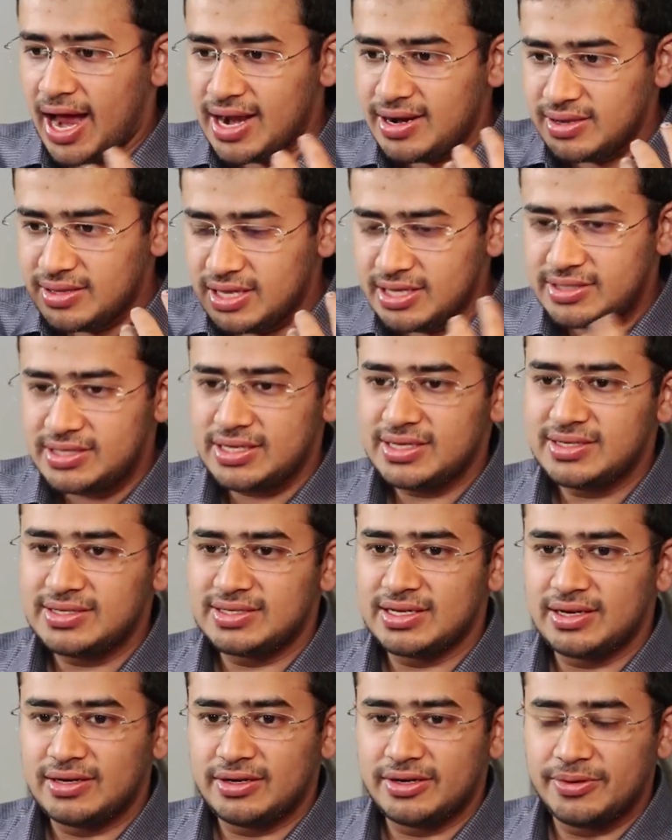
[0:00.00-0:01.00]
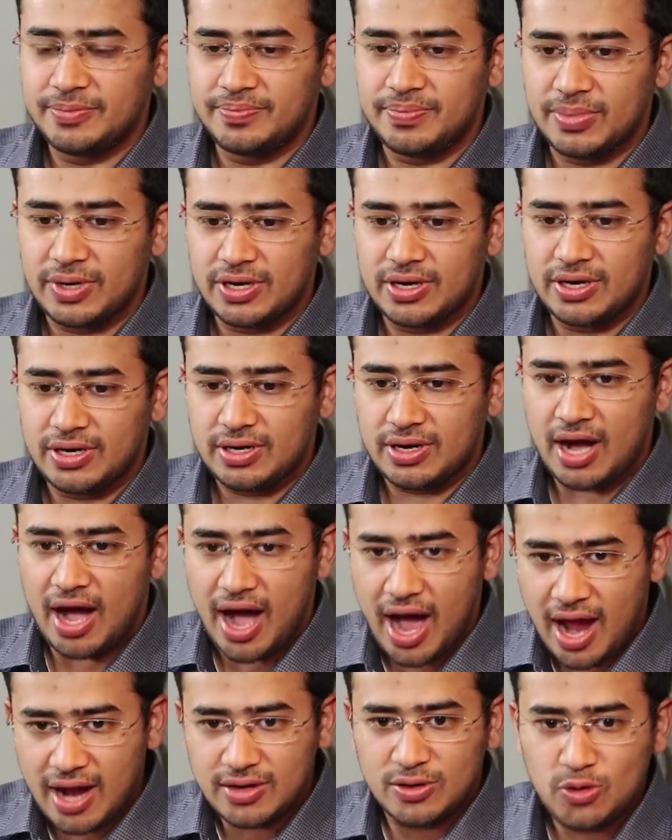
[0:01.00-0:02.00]
And this is
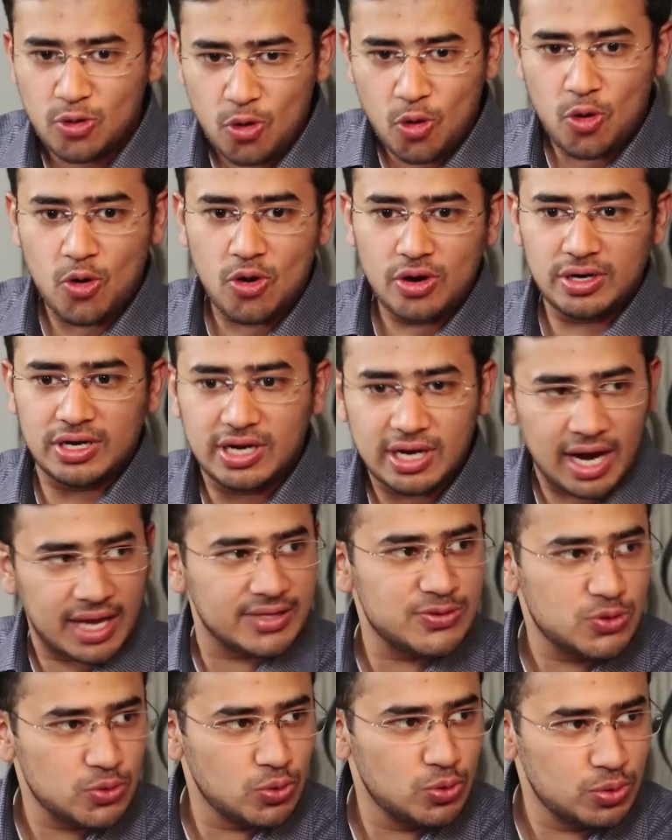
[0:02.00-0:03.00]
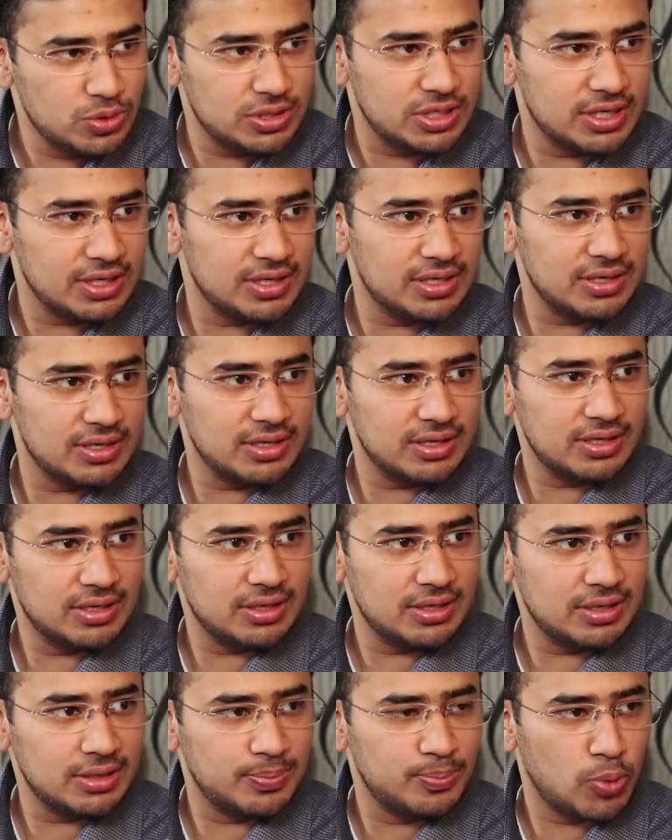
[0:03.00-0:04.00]
hardcore
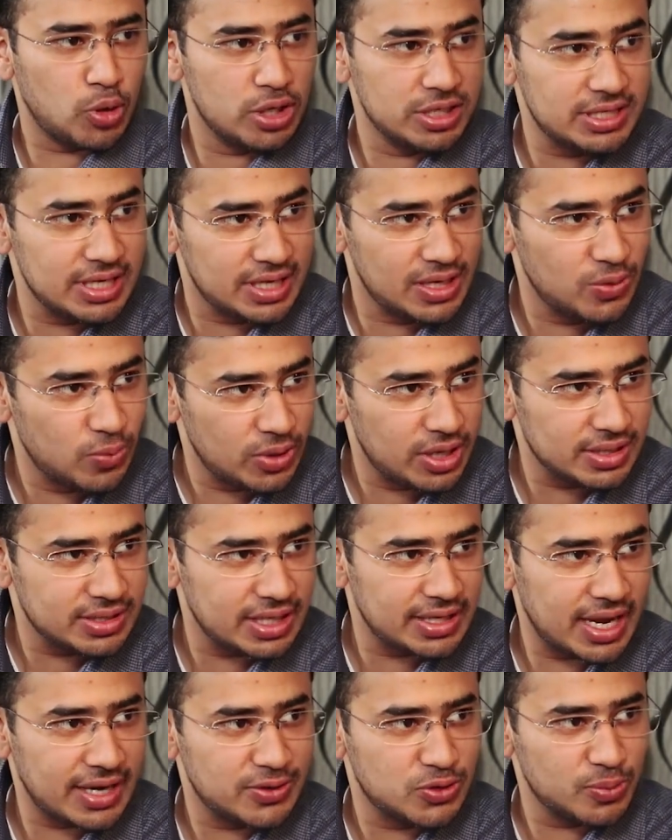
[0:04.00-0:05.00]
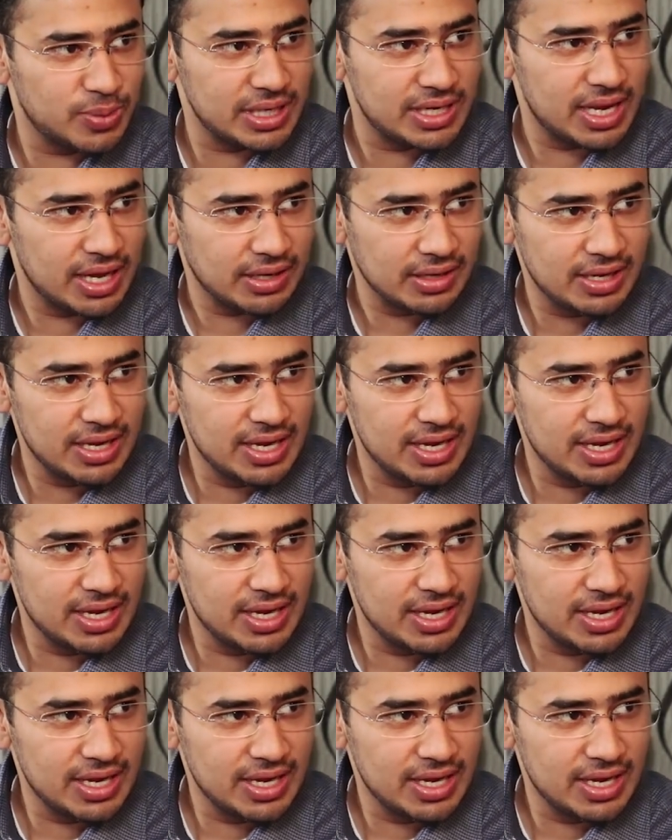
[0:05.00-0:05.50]
grassroots political work that had to be done.